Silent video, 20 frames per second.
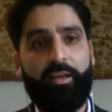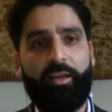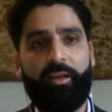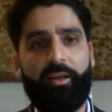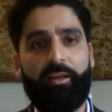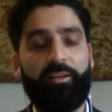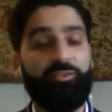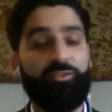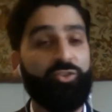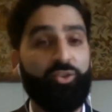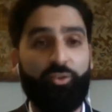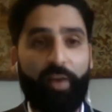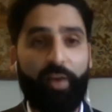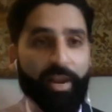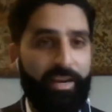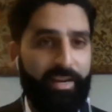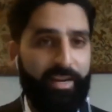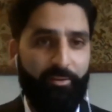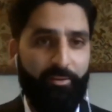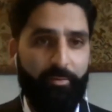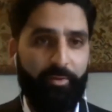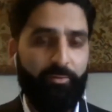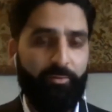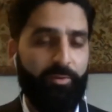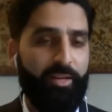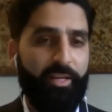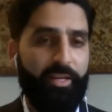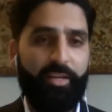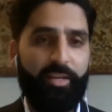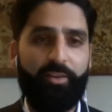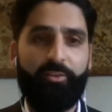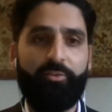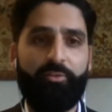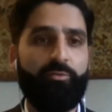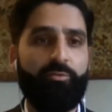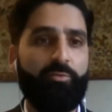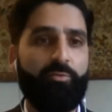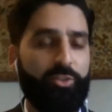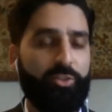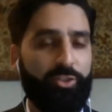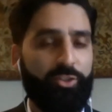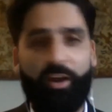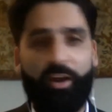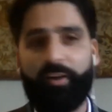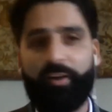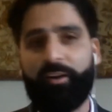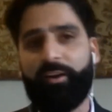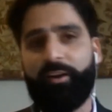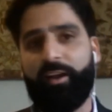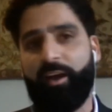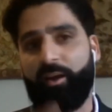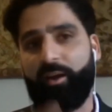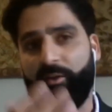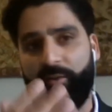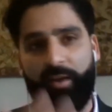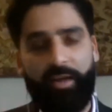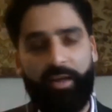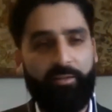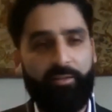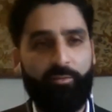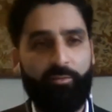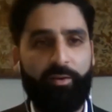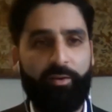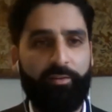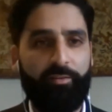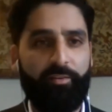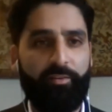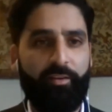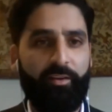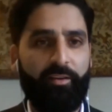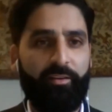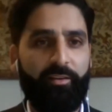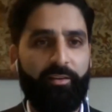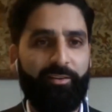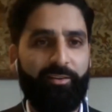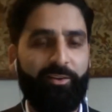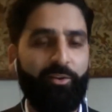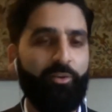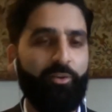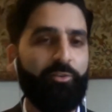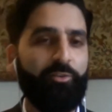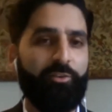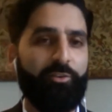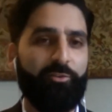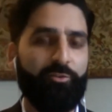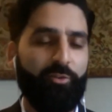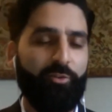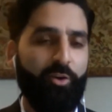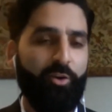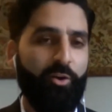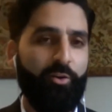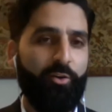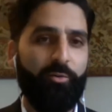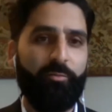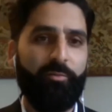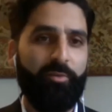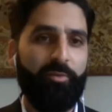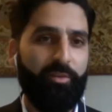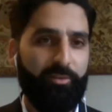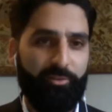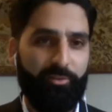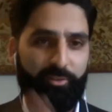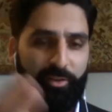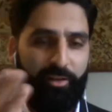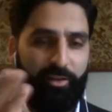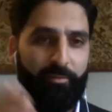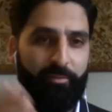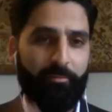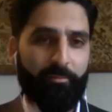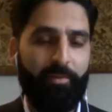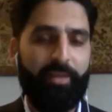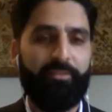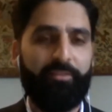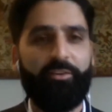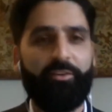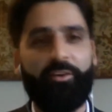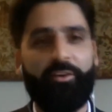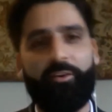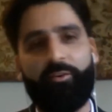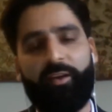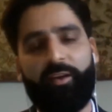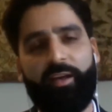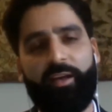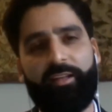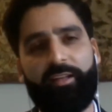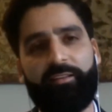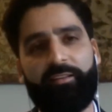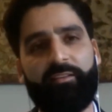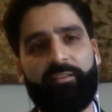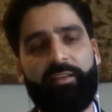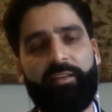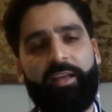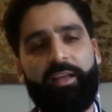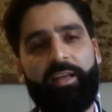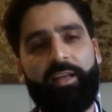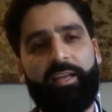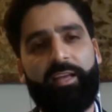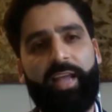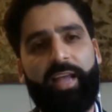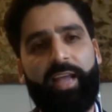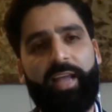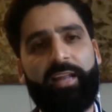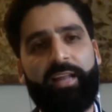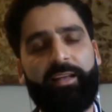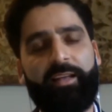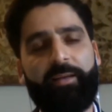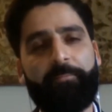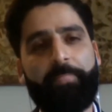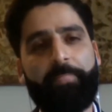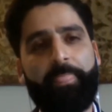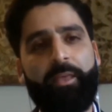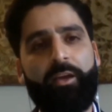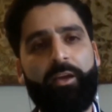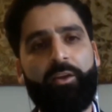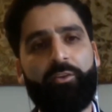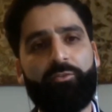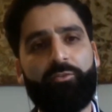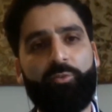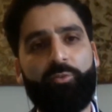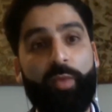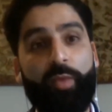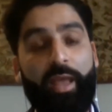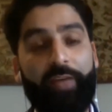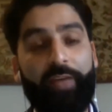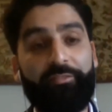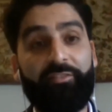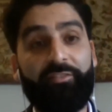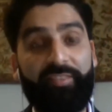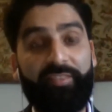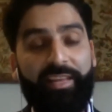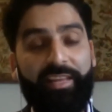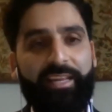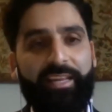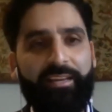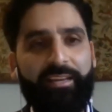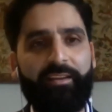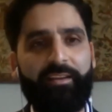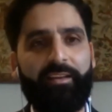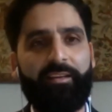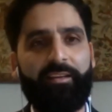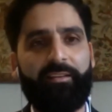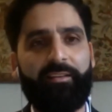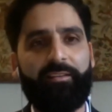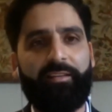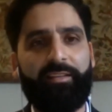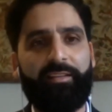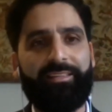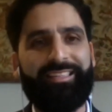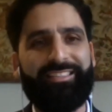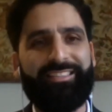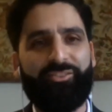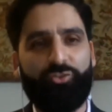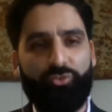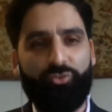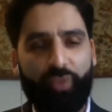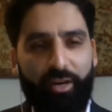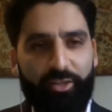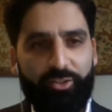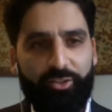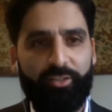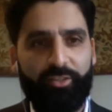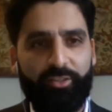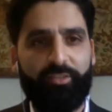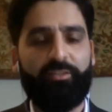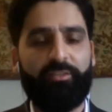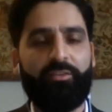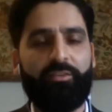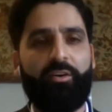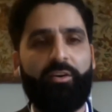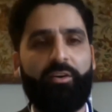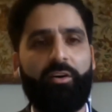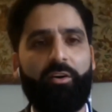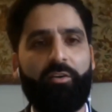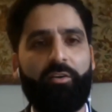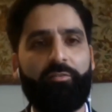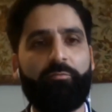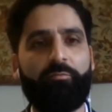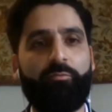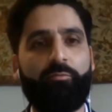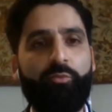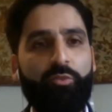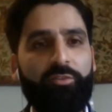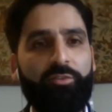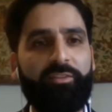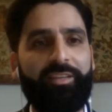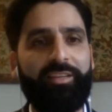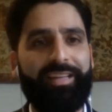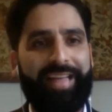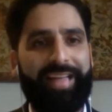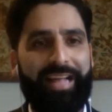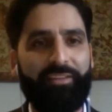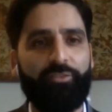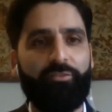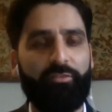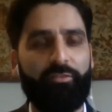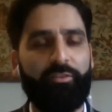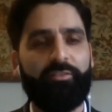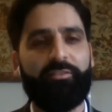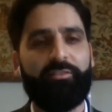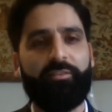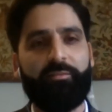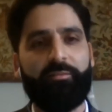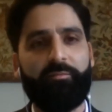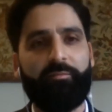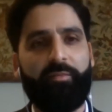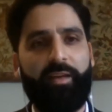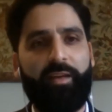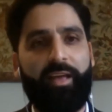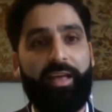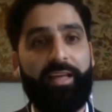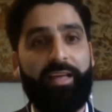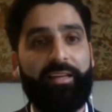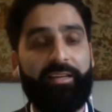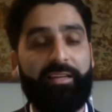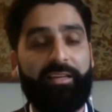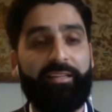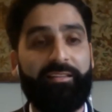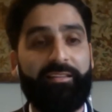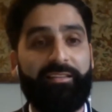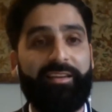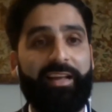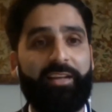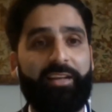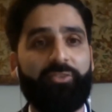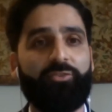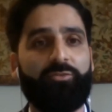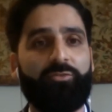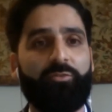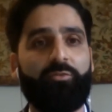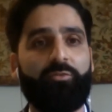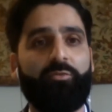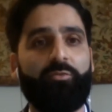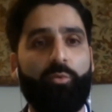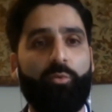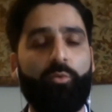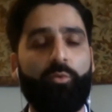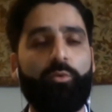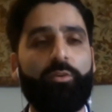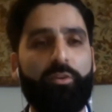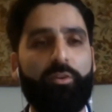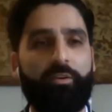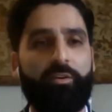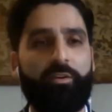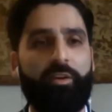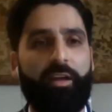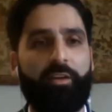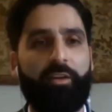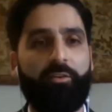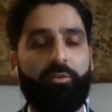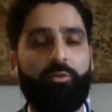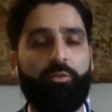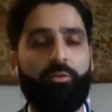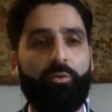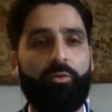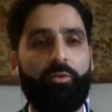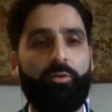trade agreements with the EU, with China now, and with closer to home, Mexico and Canada. So we have seen the destruction of multilateralism and international order and law